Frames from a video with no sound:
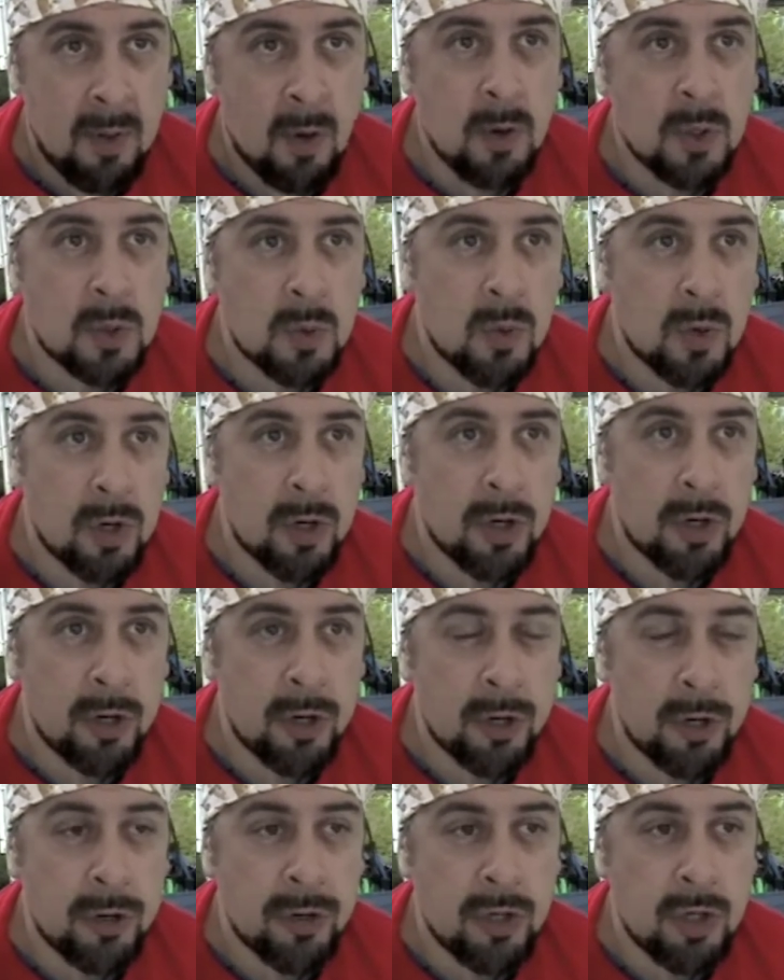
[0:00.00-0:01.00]
Those
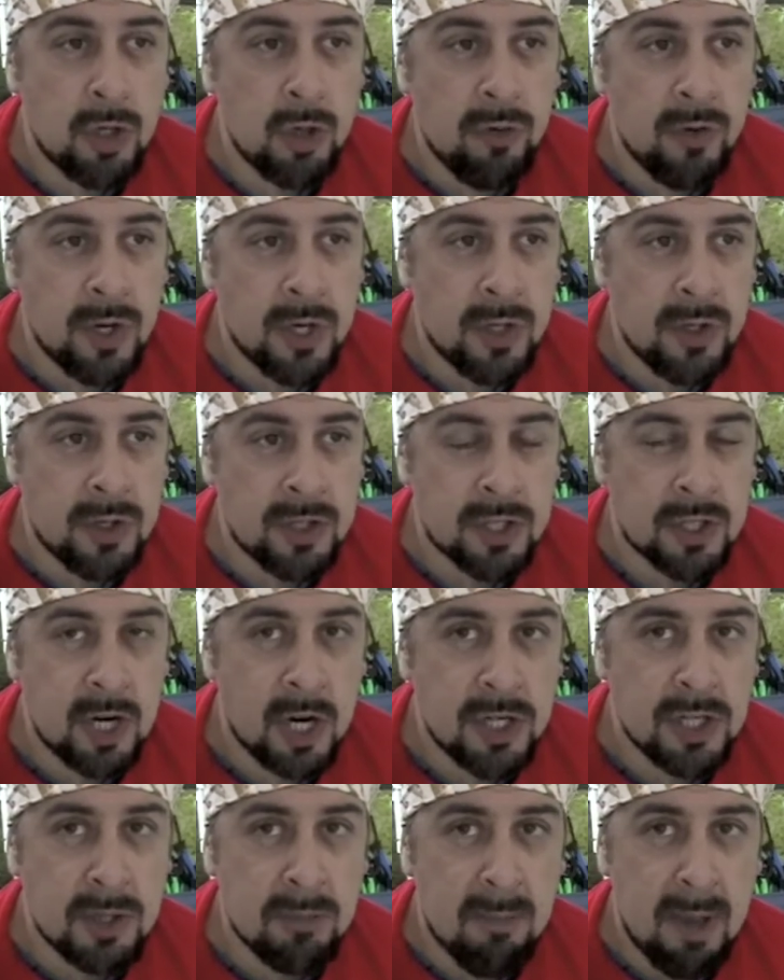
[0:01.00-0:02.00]
were juvenile
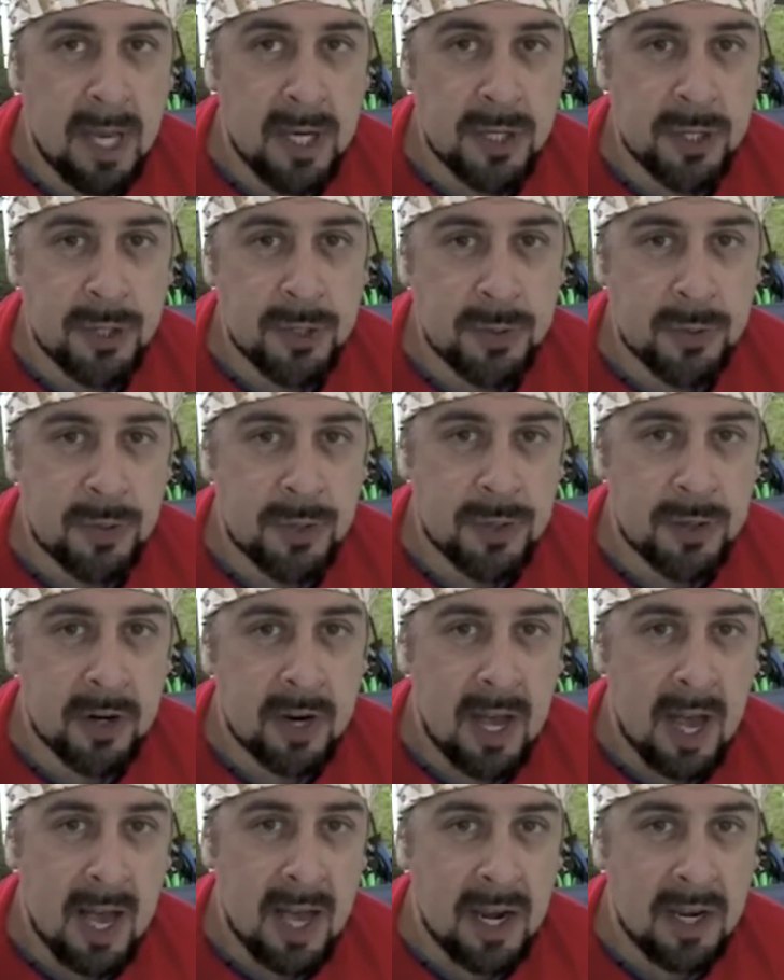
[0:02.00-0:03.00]
sergeant majors, which are a
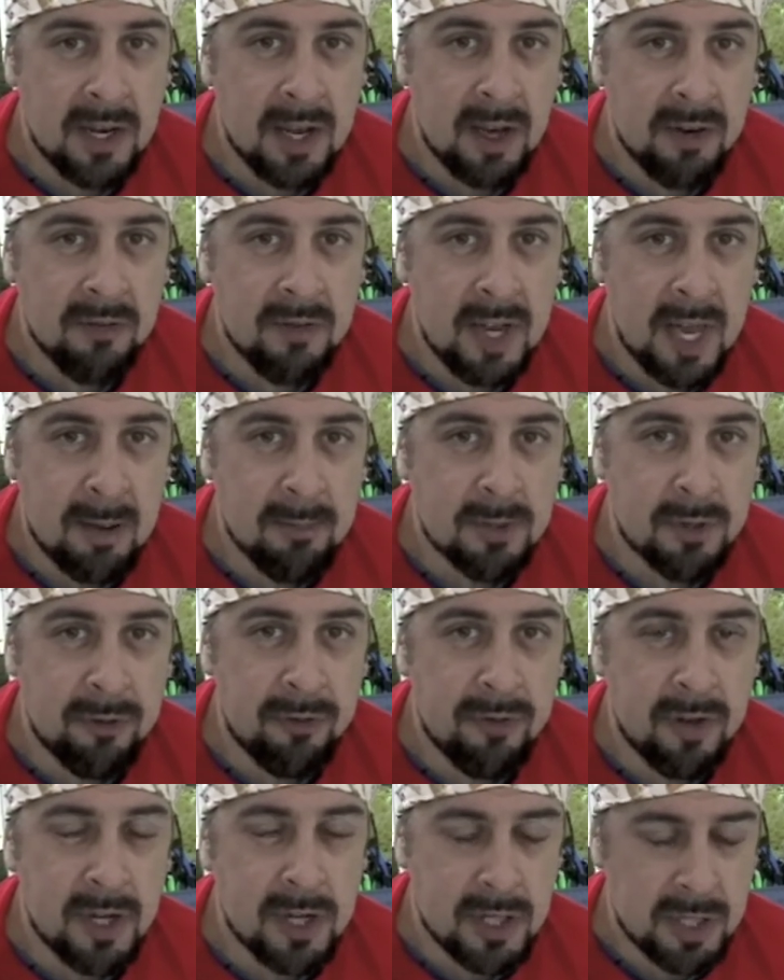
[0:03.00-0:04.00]
kind of
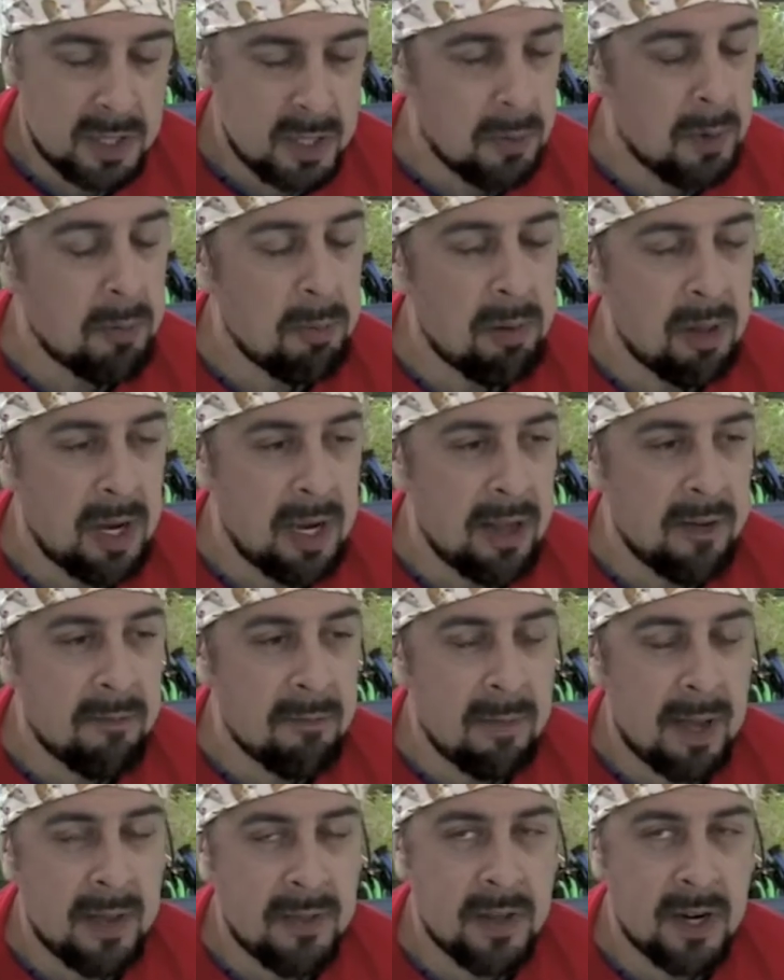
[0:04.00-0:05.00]
damselfish, and there were plenty of
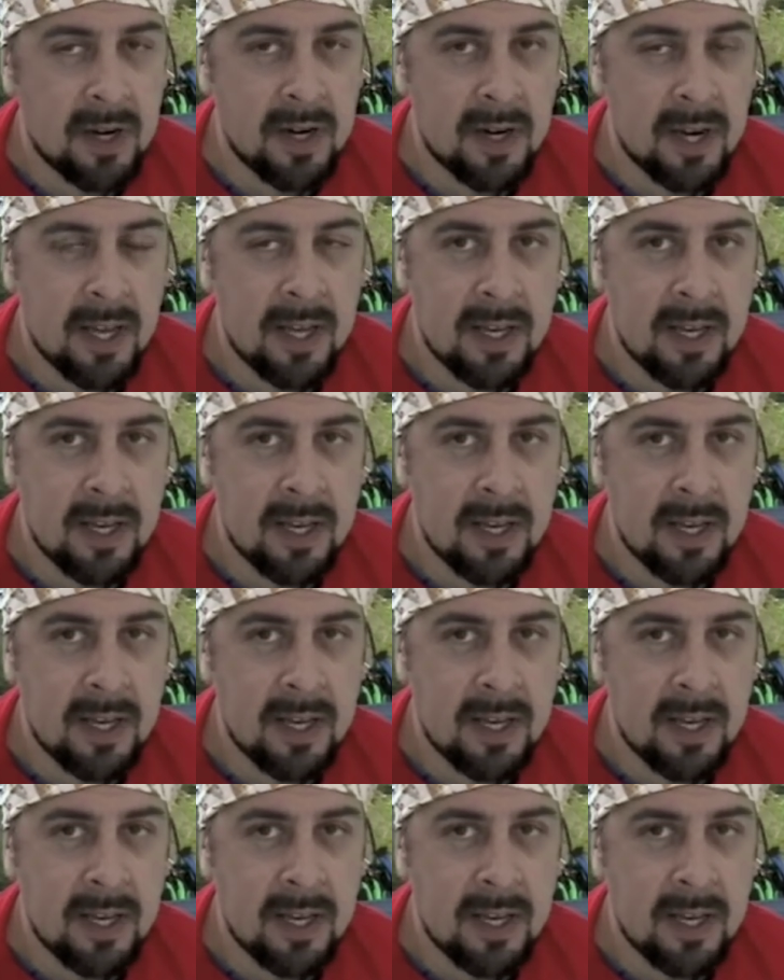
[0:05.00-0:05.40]
them out there today.